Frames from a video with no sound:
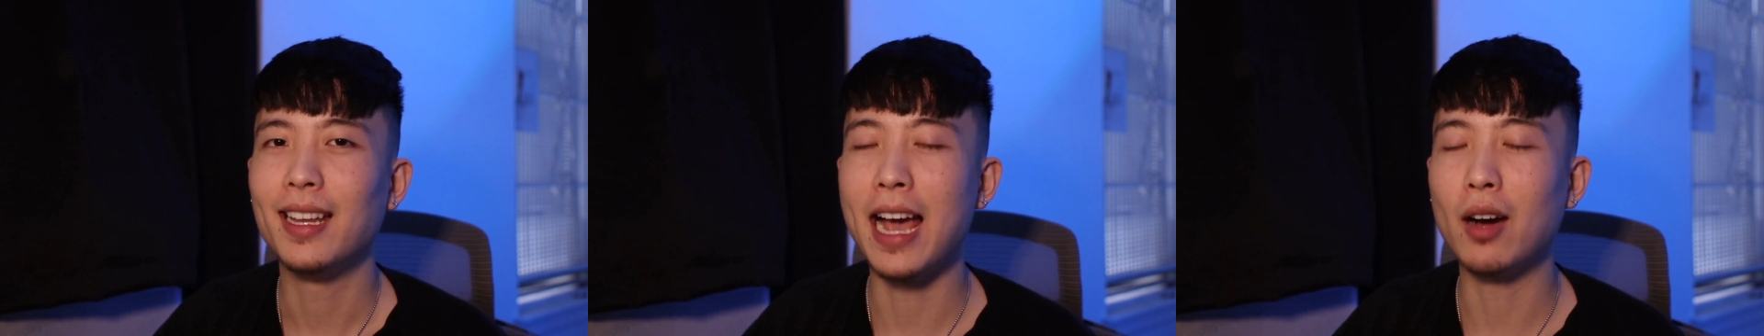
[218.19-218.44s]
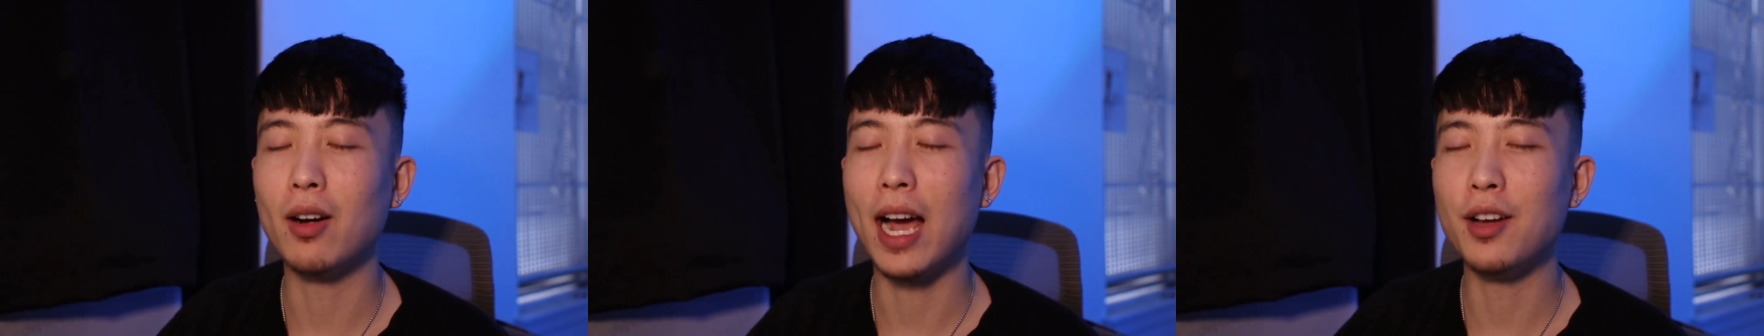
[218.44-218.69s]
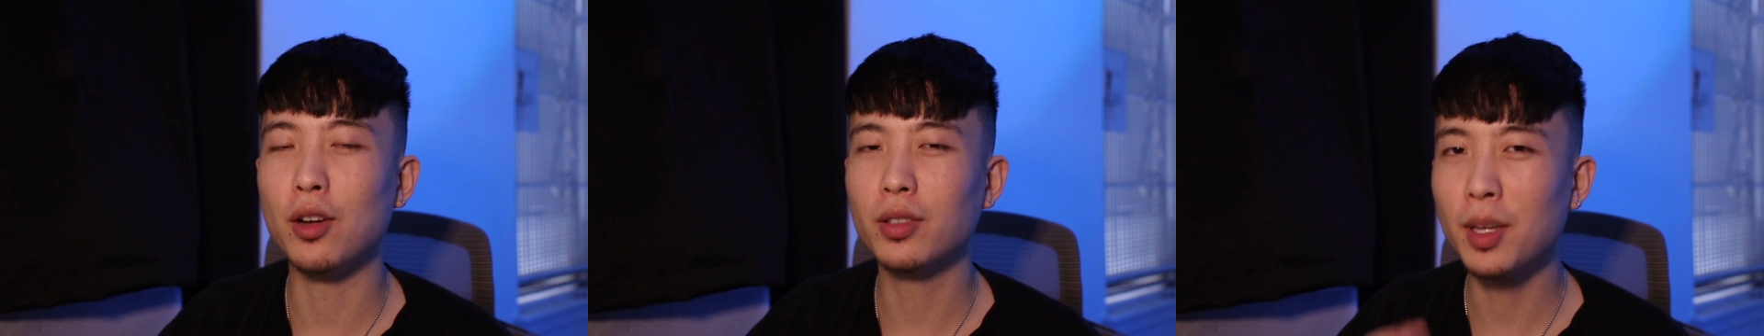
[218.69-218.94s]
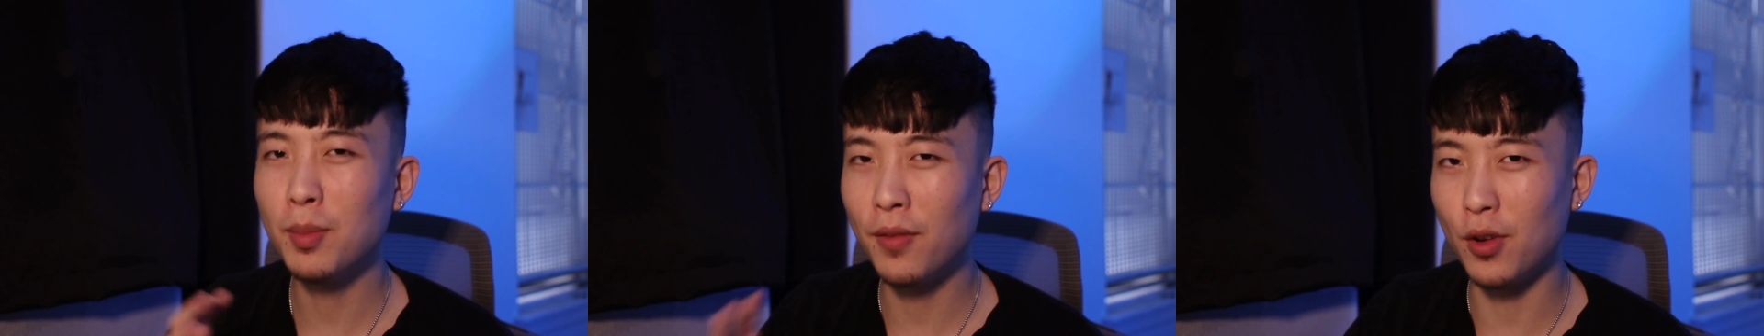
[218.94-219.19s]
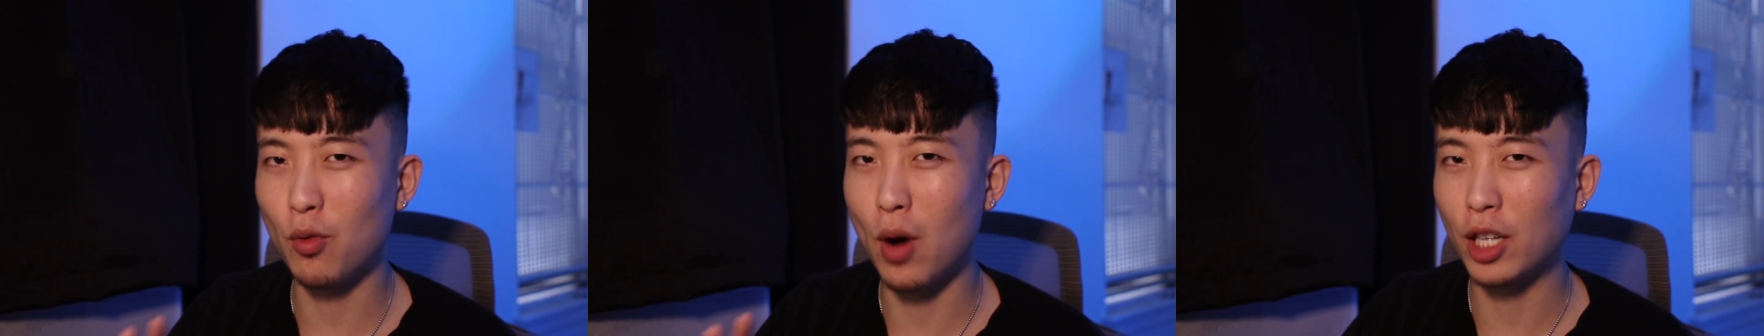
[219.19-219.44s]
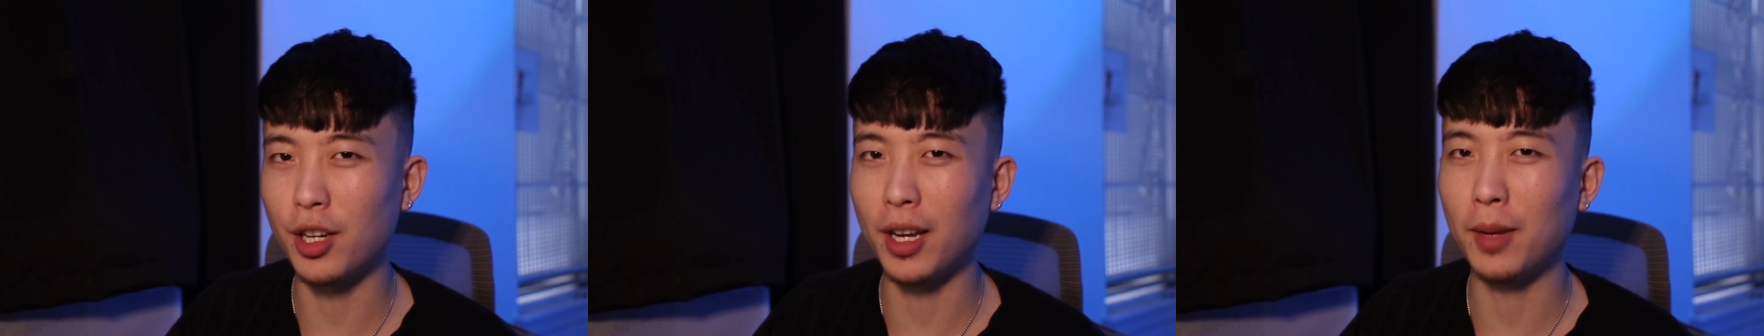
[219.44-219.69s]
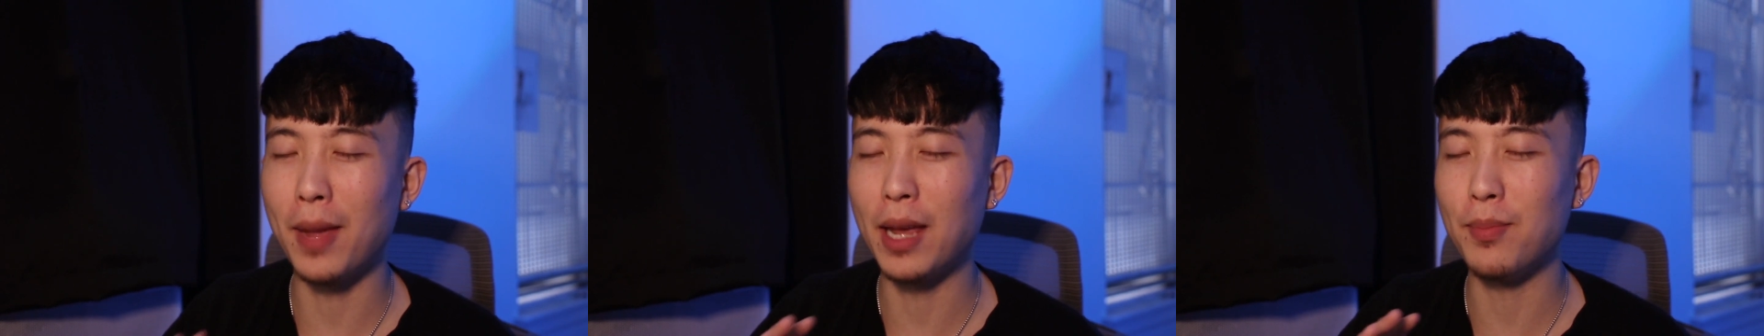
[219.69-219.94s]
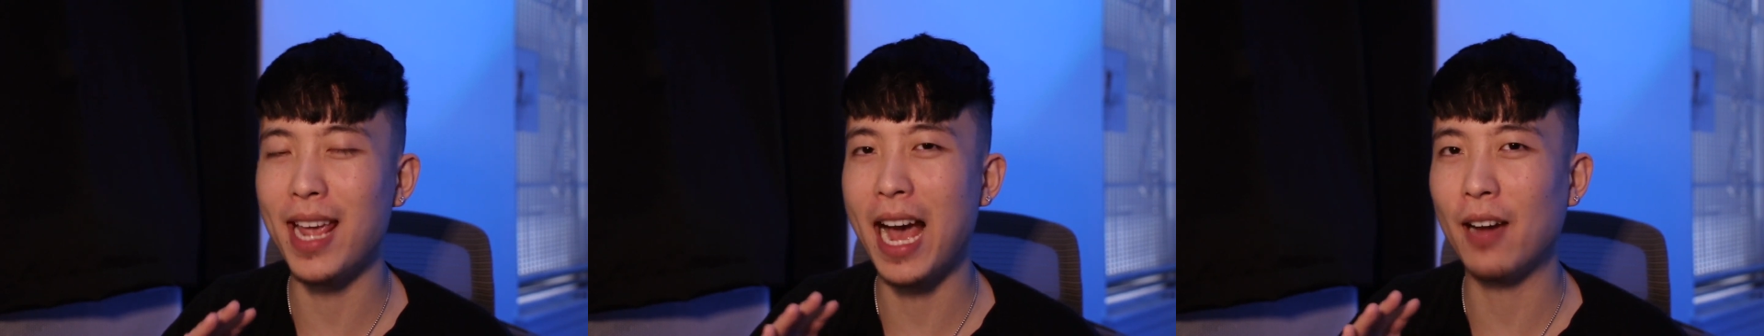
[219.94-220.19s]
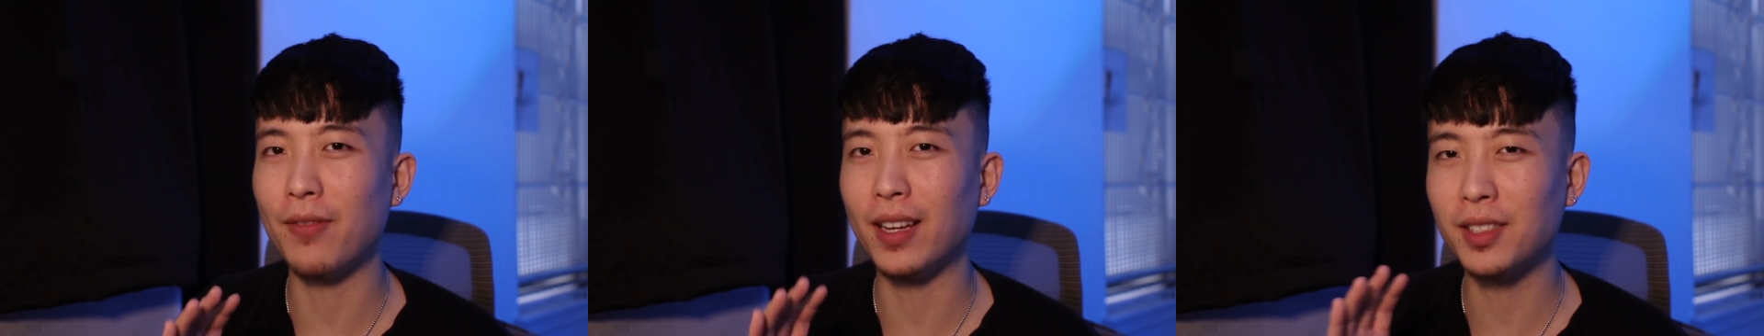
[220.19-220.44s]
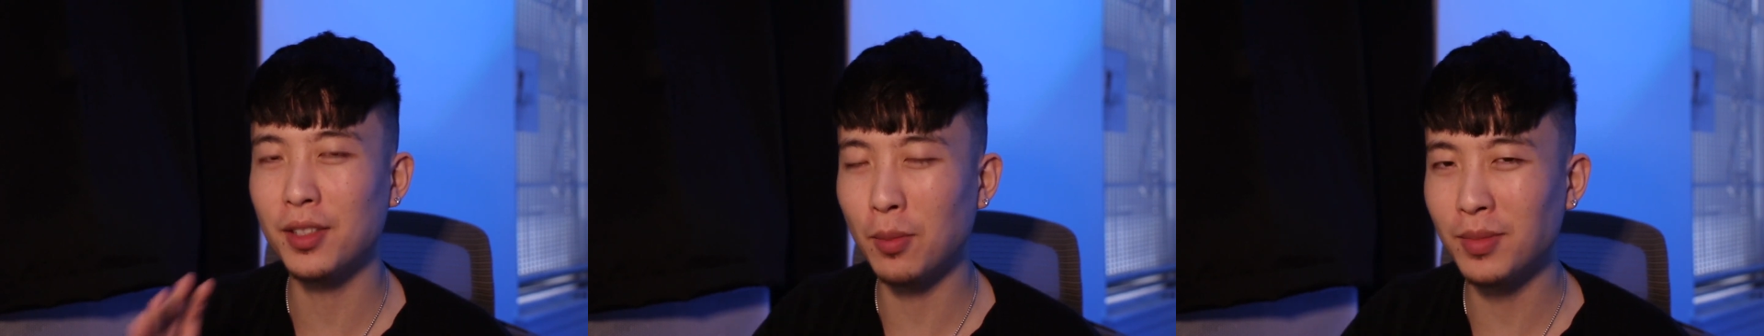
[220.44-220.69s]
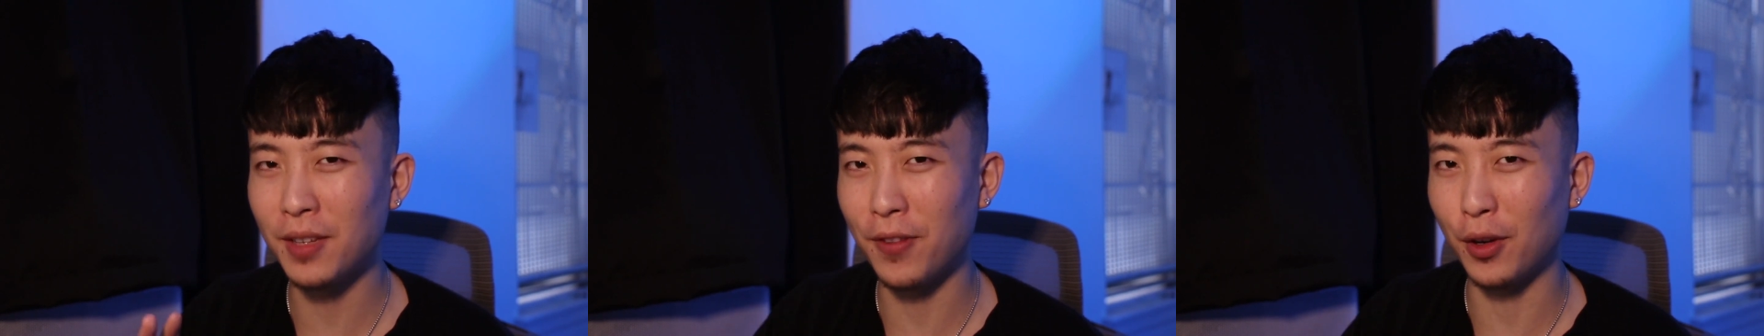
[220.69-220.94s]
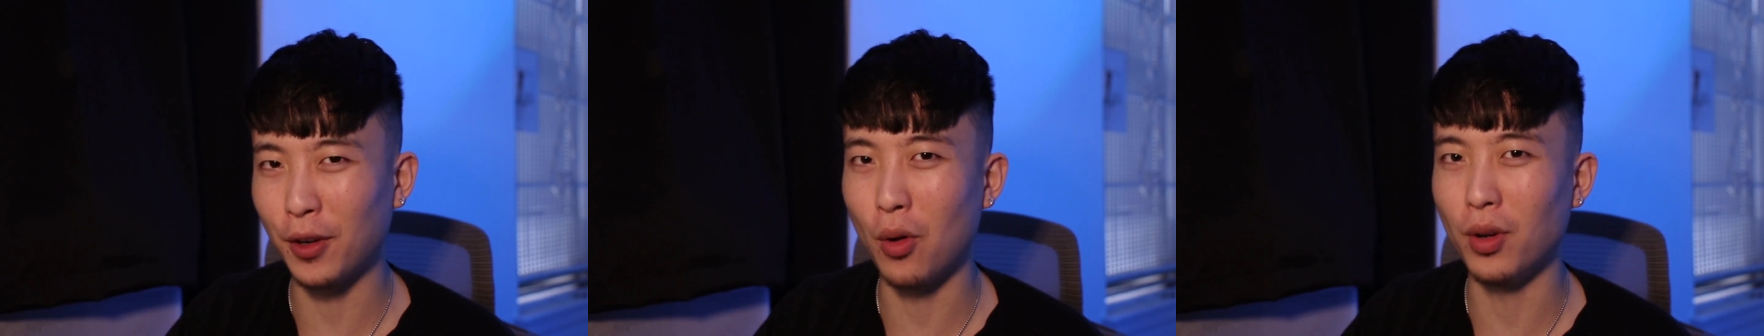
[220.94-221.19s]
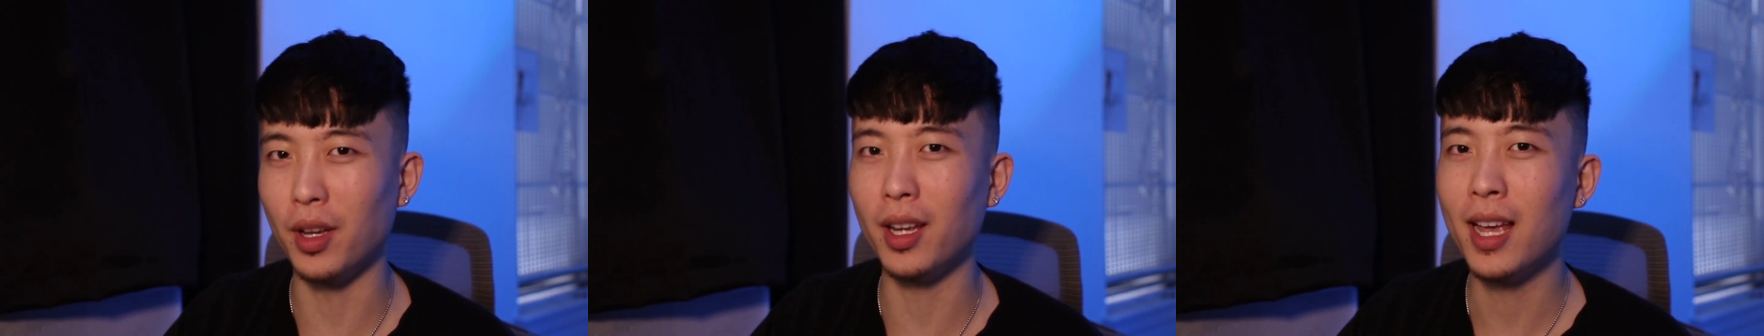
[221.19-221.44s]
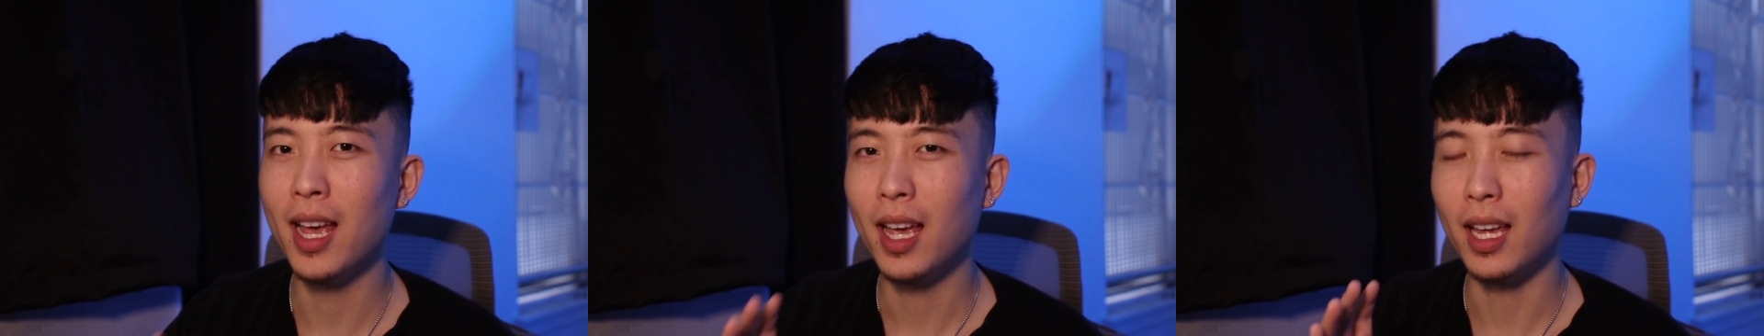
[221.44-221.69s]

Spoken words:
Now, I know some of you watching may be having some difficulty